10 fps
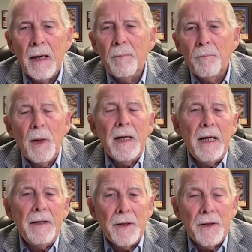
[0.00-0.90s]
we
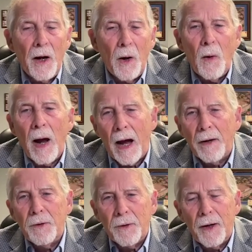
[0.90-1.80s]
need to know how
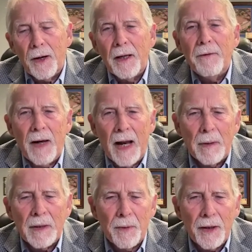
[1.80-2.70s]
you're going to live and how
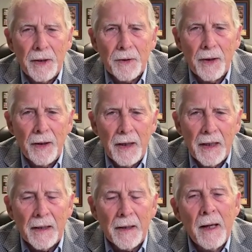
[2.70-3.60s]
much money you're going to
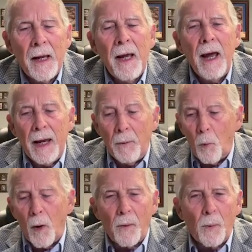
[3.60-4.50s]
need and
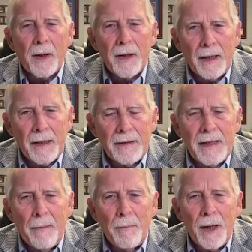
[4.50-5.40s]
where we're going to get
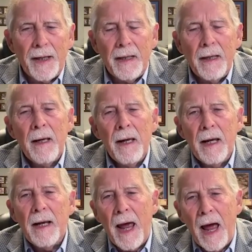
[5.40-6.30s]
that money
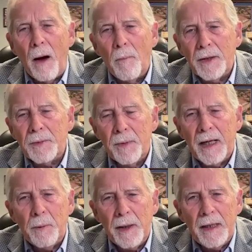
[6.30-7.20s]
and how much money
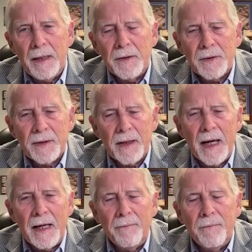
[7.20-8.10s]
we need to
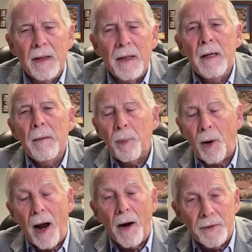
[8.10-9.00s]
save
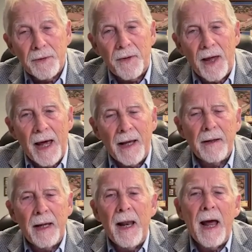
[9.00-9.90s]
prior to that
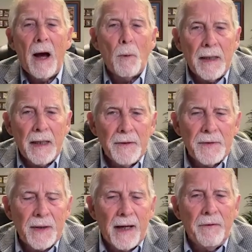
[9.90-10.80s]
and how we need to
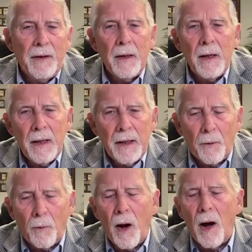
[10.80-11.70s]
save it in a
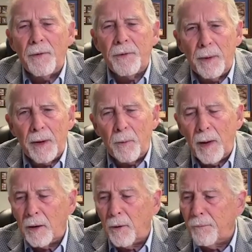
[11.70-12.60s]
Roth or in a
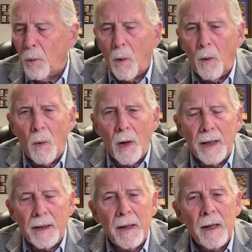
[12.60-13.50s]
regular
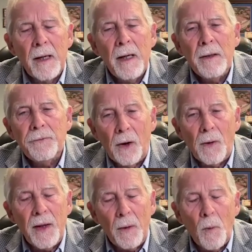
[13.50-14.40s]
401 so
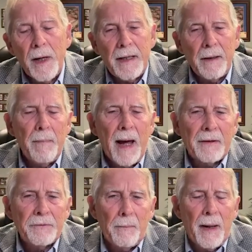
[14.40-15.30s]
that we can
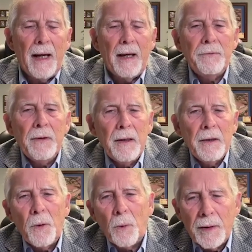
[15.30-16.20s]
maximize
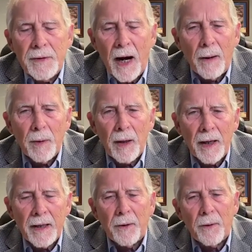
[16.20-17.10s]
your retirement
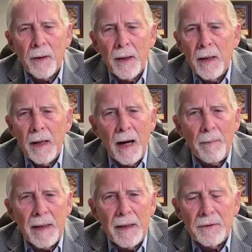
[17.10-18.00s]
later. I
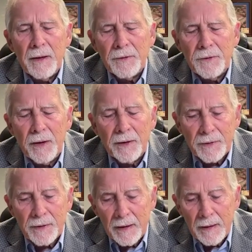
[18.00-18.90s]
mean, it's
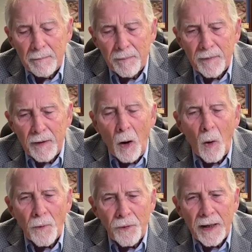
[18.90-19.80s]
just the
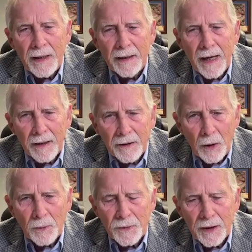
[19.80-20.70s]
whole thing kind of
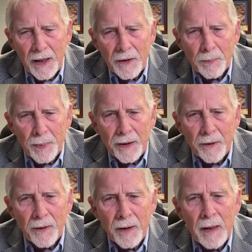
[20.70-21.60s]
goes together,
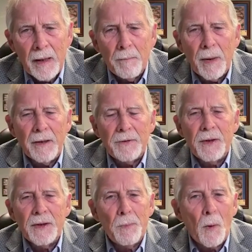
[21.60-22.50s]
Peter, but it's
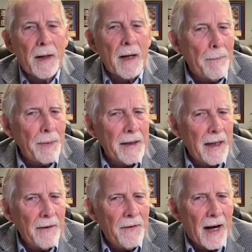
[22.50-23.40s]
just more
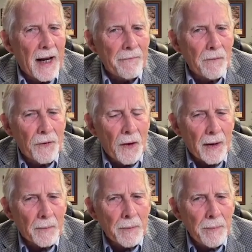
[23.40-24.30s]
complicated than I ever thought
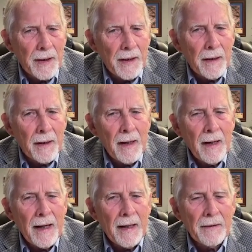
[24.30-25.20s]
it would be.
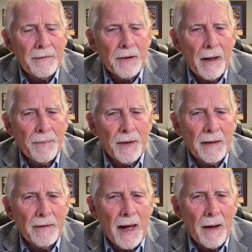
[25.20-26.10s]
And it's
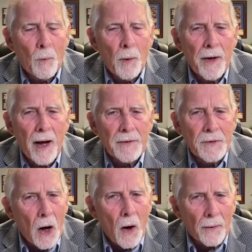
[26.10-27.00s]
something that we're not
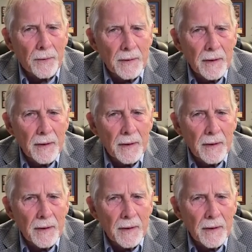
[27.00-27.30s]
taught.